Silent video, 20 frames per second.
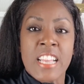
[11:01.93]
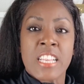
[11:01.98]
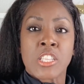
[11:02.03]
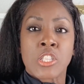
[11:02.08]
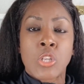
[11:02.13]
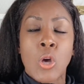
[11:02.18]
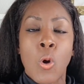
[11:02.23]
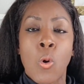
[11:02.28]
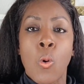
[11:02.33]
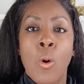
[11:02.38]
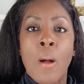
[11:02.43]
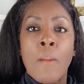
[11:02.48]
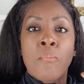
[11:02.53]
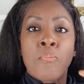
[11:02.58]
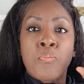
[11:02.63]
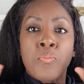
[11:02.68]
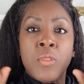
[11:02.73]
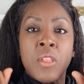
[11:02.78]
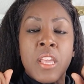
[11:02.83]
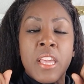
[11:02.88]
So
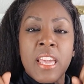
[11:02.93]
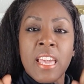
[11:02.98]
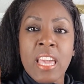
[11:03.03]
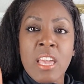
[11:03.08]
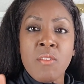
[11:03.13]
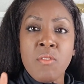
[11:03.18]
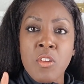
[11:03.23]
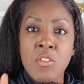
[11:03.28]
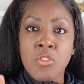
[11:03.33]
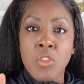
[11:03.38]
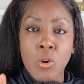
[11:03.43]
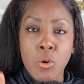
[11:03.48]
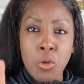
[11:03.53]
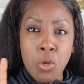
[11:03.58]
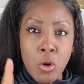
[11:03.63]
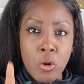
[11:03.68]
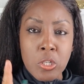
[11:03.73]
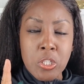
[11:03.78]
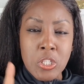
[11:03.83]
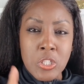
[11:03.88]
even though
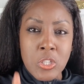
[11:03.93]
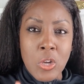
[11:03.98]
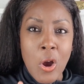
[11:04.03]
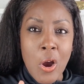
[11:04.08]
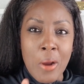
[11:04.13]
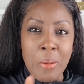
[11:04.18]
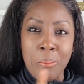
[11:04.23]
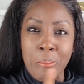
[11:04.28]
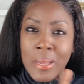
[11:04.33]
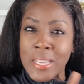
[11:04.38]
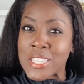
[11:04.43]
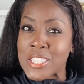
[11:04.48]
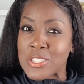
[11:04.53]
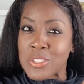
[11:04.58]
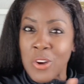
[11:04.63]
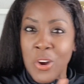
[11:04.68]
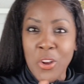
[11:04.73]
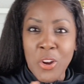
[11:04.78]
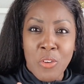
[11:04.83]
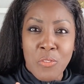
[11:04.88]
your start may
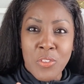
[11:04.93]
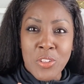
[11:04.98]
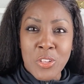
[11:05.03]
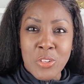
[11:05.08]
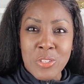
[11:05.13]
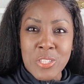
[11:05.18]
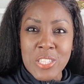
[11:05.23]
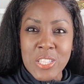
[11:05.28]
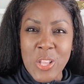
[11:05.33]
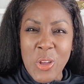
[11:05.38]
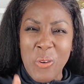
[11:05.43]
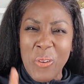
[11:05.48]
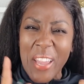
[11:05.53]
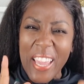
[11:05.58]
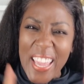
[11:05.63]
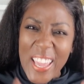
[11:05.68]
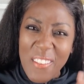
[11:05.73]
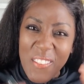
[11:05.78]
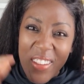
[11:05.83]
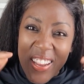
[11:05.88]
start off a little slow,
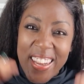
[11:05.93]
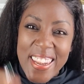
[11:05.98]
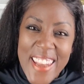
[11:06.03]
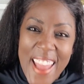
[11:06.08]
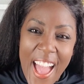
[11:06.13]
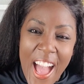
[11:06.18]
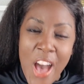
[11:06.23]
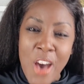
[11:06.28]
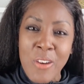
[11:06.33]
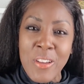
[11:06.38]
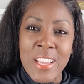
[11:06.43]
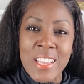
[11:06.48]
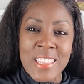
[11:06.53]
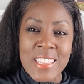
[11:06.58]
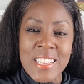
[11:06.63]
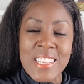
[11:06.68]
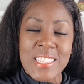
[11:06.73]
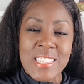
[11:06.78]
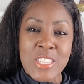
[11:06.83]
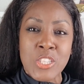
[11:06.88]
even now in
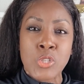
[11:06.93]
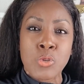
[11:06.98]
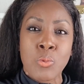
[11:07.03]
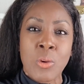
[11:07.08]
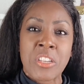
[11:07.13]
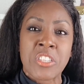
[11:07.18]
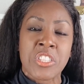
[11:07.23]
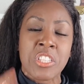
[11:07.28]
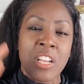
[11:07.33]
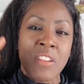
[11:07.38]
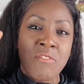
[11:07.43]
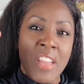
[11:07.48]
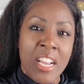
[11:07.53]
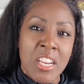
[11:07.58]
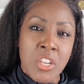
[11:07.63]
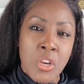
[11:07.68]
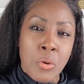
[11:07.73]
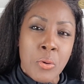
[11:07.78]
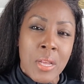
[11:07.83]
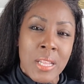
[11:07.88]
this situation, if they
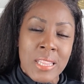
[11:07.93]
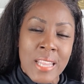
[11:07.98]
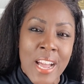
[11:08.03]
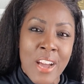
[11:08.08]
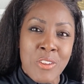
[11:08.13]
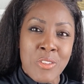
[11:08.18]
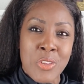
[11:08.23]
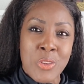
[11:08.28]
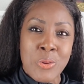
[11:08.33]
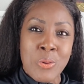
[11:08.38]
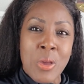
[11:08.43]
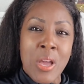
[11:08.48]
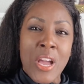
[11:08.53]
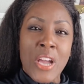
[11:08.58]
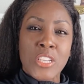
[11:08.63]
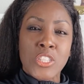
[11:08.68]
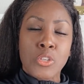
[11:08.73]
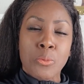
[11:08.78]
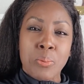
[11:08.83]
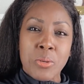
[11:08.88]
don't allow you
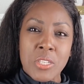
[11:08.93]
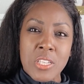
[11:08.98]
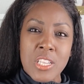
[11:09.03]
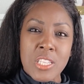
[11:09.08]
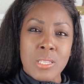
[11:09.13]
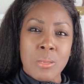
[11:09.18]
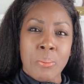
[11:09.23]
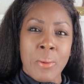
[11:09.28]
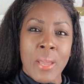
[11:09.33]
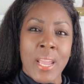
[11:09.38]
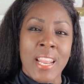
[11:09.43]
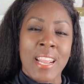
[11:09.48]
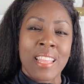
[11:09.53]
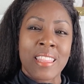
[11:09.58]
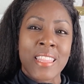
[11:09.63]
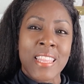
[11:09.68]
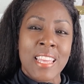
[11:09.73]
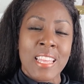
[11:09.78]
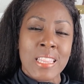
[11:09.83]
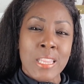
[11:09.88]
to participate
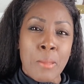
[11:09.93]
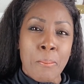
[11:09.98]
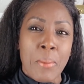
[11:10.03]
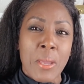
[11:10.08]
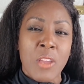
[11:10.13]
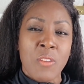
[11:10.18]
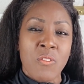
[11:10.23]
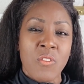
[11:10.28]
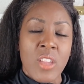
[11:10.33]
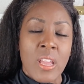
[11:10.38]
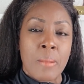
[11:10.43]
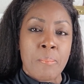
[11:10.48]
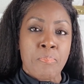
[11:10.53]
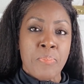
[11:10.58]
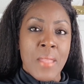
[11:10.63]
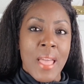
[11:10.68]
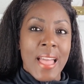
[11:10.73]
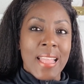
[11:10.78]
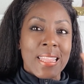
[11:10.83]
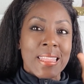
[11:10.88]
in the Olympic
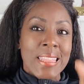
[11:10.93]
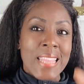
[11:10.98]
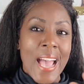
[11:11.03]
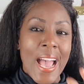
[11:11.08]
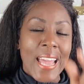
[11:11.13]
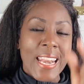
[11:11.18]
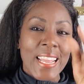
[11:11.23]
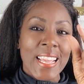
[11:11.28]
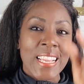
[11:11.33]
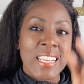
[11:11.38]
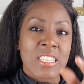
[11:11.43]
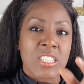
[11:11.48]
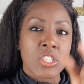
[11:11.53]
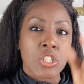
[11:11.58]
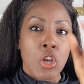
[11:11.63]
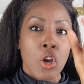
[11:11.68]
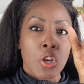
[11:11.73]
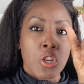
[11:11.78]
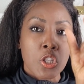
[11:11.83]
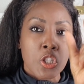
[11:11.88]
event, that
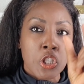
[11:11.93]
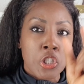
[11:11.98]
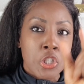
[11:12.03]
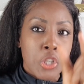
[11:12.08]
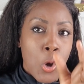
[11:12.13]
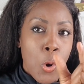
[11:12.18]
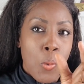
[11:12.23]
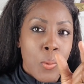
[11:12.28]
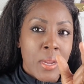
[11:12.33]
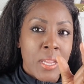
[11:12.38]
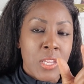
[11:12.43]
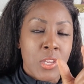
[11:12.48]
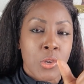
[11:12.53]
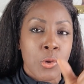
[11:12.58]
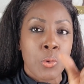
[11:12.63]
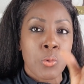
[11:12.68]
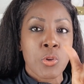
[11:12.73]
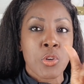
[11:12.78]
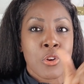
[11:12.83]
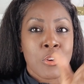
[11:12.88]
is showing
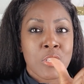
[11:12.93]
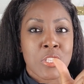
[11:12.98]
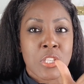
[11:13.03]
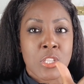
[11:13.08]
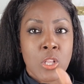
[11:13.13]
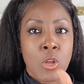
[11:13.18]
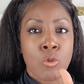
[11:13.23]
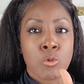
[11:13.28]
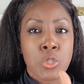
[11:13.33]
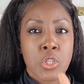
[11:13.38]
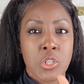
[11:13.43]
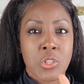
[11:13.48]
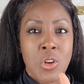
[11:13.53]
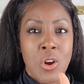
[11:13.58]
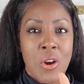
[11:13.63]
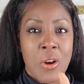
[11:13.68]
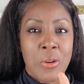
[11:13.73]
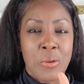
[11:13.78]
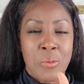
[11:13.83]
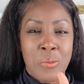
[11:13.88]
you your slow
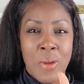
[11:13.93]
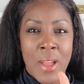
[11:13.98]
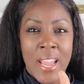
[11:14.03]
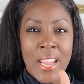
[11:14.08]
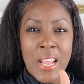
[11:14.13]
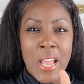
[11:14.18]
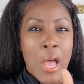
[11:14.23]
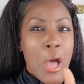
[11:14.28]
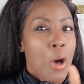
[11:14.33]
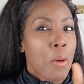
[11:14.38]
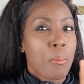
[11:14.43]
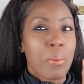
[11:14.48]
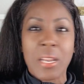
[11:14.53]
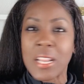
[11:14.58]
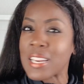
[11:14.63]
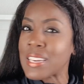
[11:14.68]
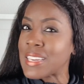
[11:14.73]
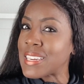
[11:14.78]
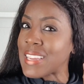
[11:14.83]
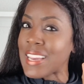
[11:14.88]
start, right? But
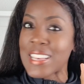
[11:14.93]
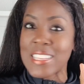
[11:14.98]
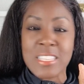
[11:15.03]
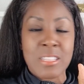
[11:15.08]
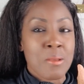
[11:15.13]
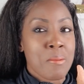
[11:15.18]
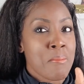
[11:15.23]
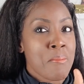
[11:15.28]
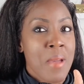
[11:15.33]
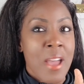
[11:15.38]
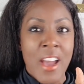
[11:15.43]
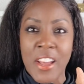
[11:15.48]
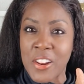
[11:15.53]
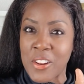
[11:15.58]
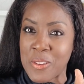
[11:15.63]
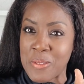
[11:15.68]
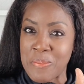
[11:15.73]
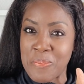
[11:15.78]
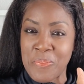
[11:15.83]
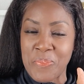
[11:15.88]
it doesn't
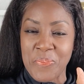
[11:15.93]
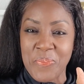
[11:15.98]
matter.